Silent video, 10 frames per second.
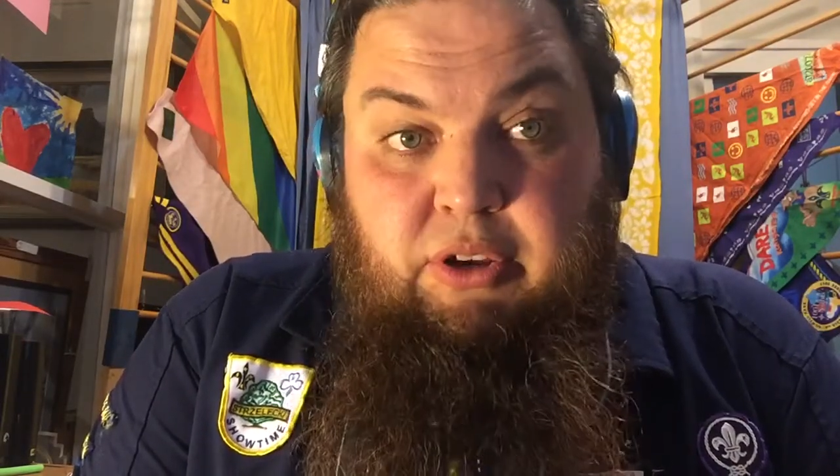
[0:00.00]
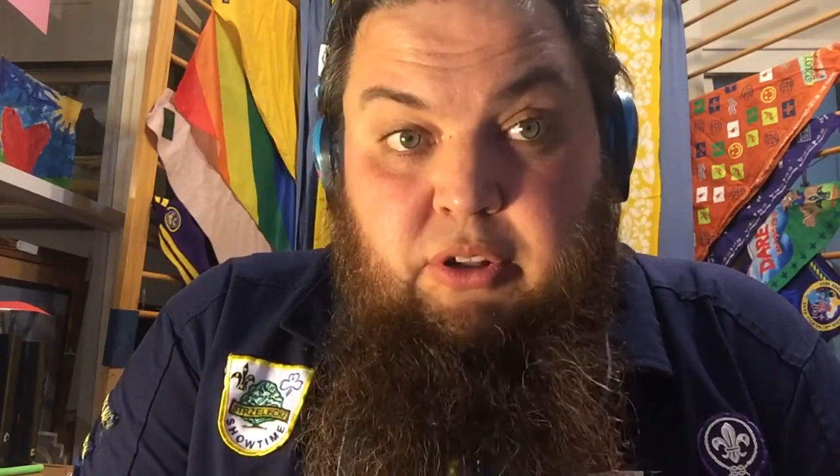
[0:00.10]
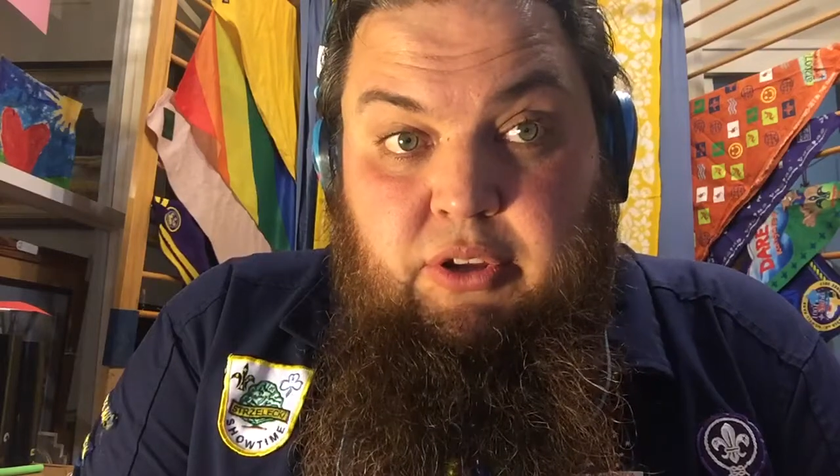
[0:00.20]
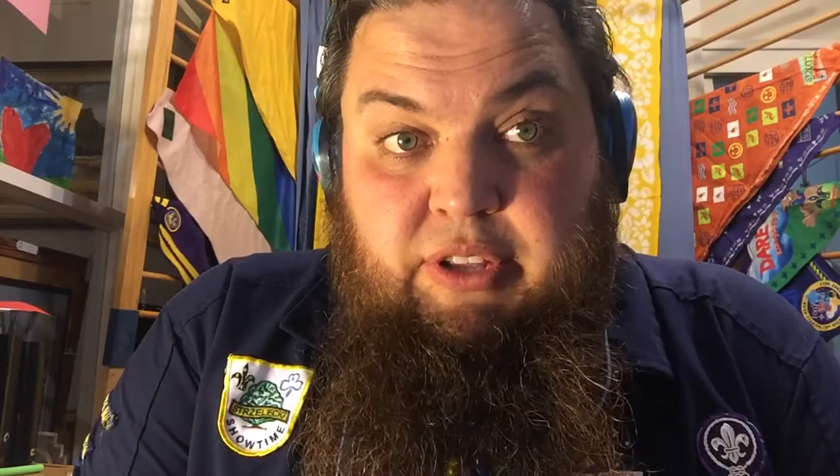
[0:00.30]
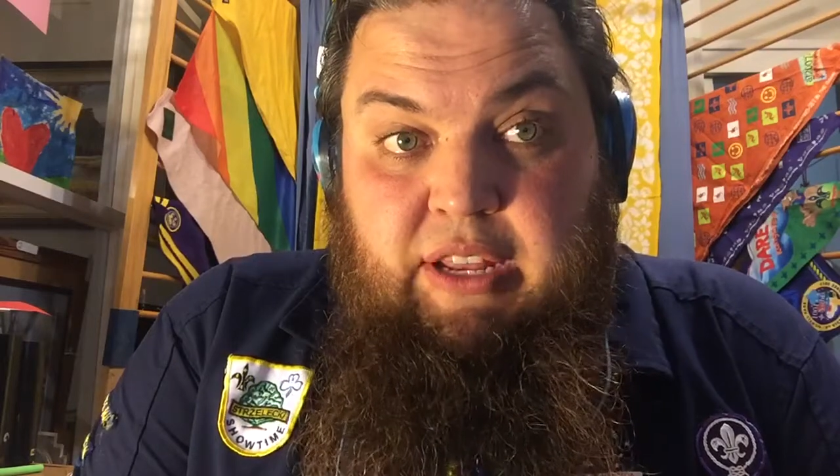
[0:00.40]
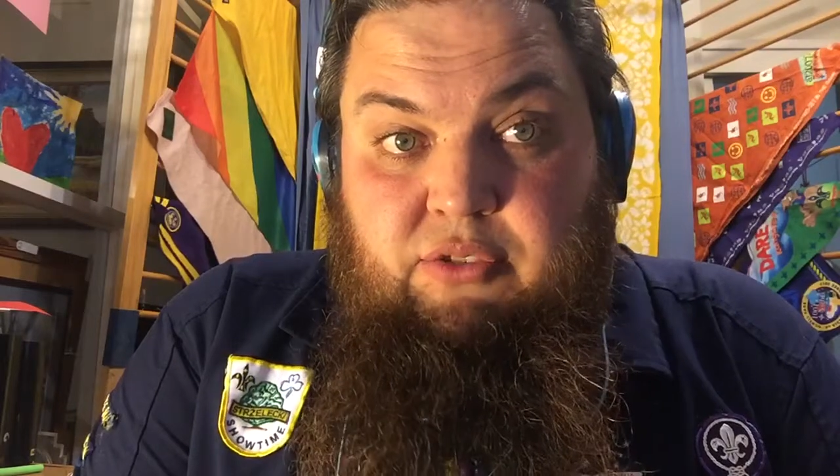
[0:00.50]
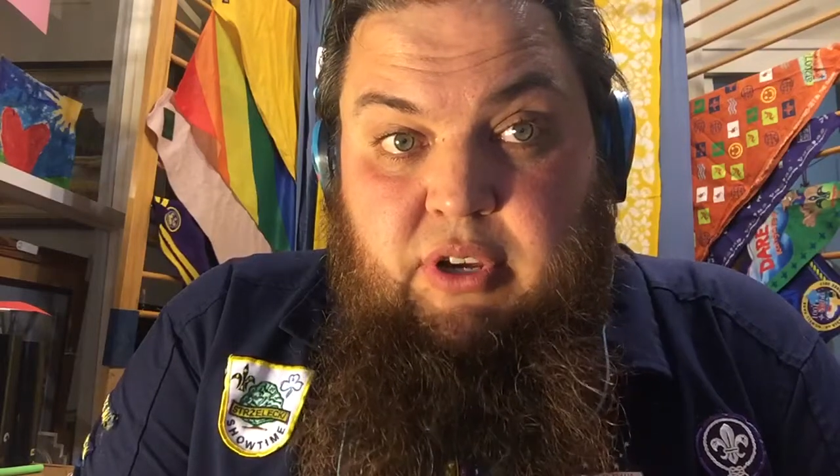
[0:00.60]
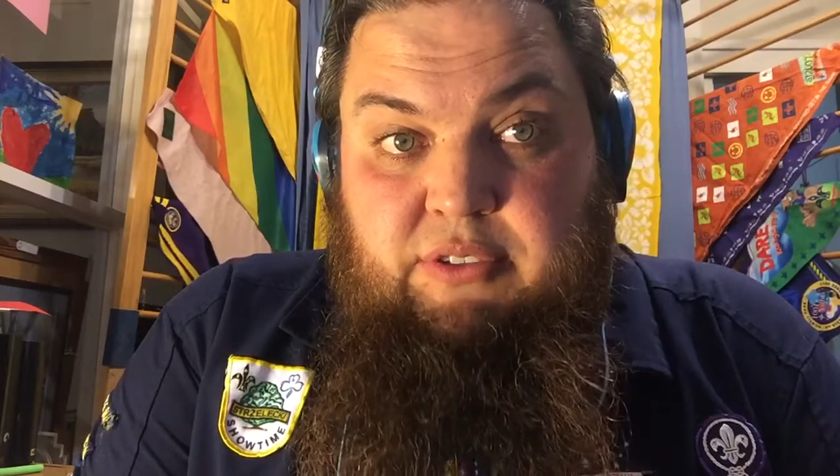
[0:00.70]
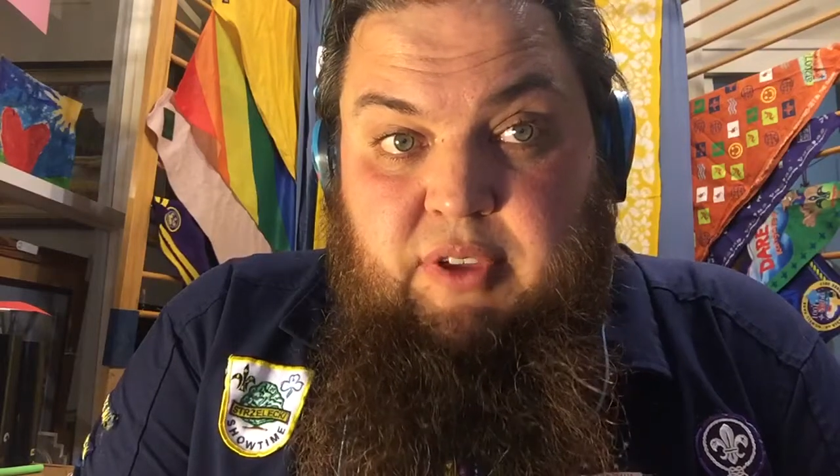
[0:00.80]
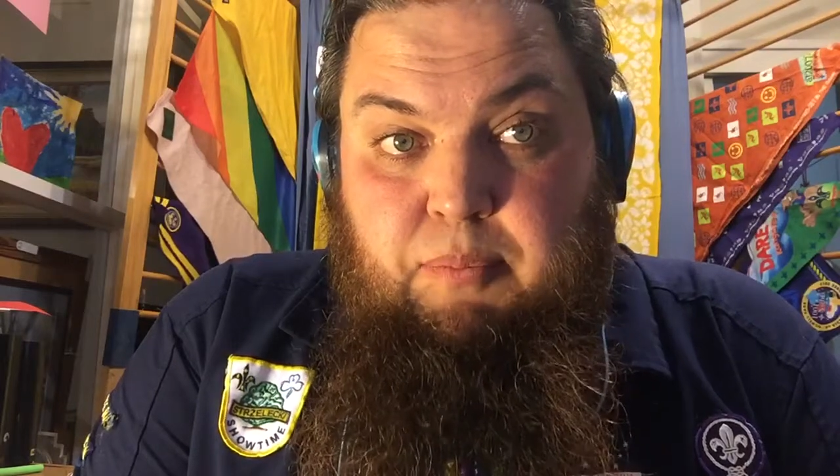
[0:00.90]
learned how to
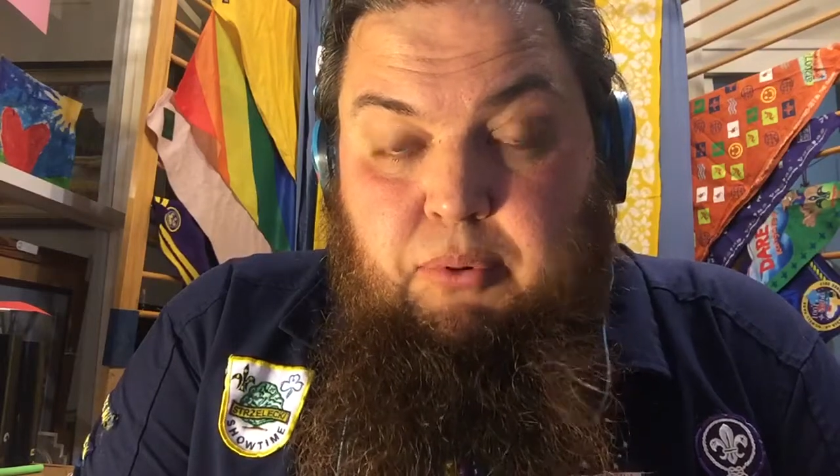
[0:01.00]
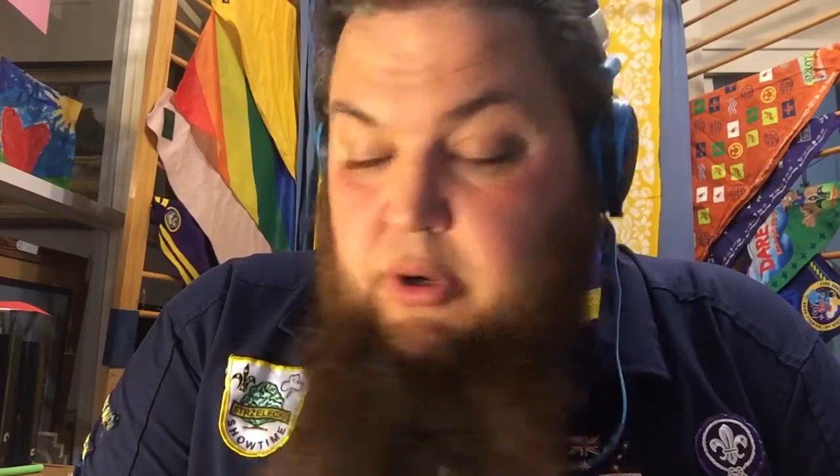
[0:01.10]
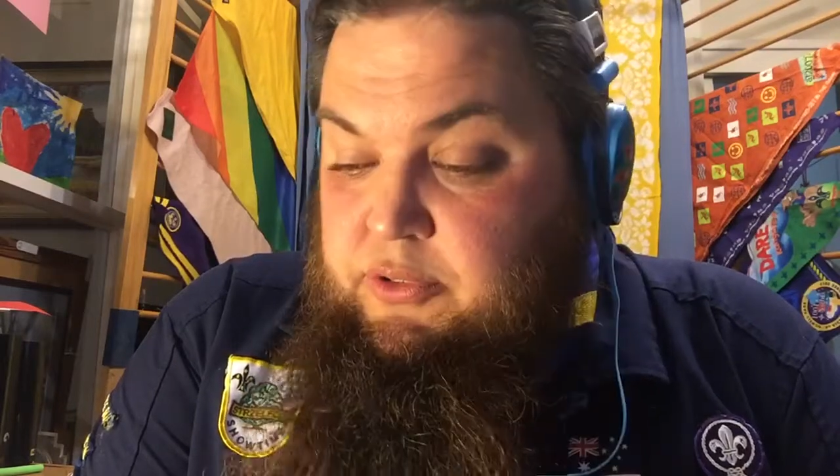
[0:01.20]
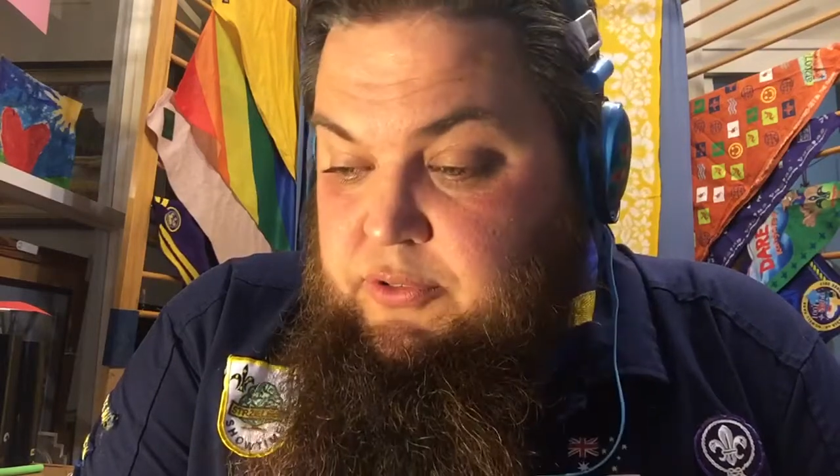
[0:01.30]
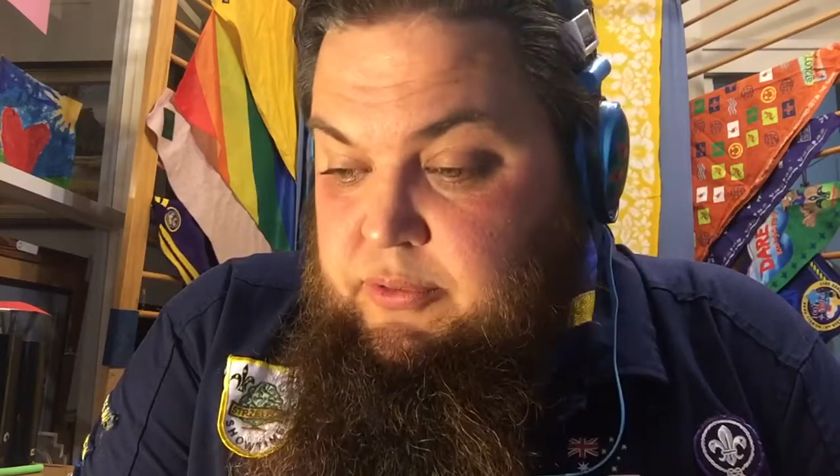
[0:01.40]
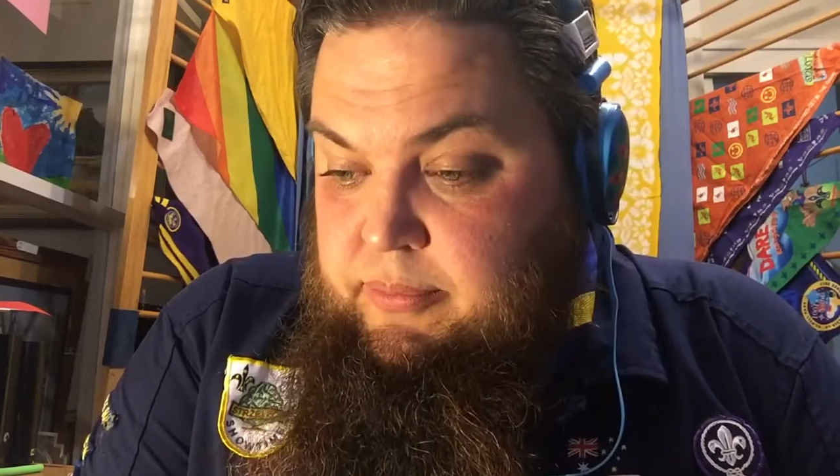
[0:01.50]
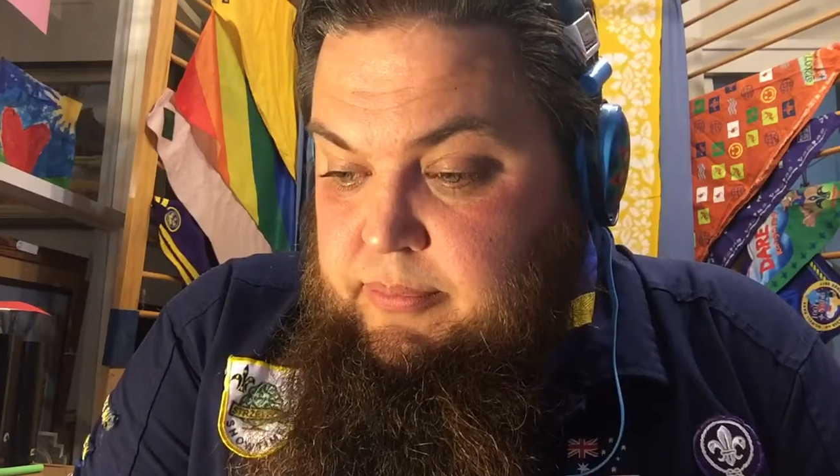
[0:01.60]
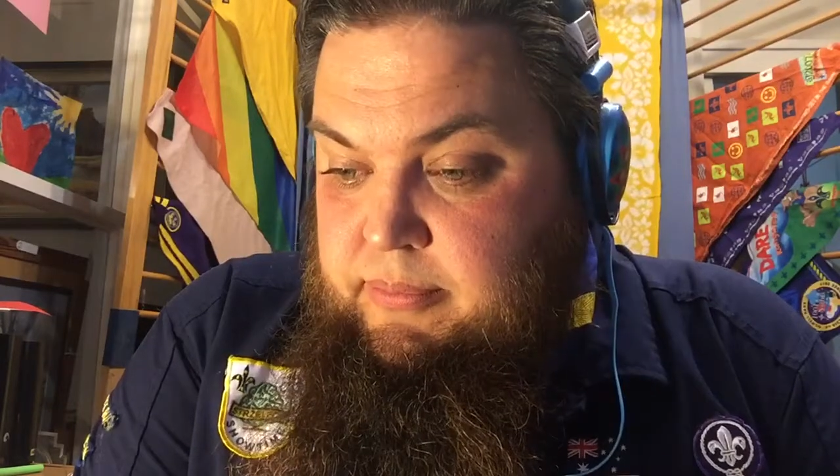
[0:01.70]
try to skip rocks,